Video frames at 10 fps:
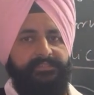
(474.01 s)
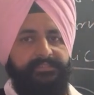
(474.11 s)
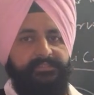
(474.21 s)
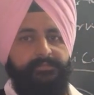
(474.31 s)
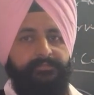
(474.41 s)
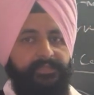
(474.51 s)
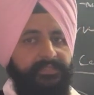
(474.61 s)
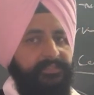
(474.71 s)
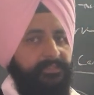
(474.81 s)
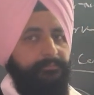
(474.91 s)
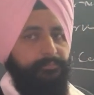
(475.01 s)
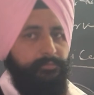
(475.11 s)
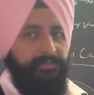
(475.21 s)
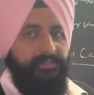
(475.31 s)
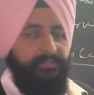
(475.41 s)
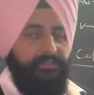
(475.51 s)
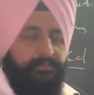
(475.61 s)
This is very important.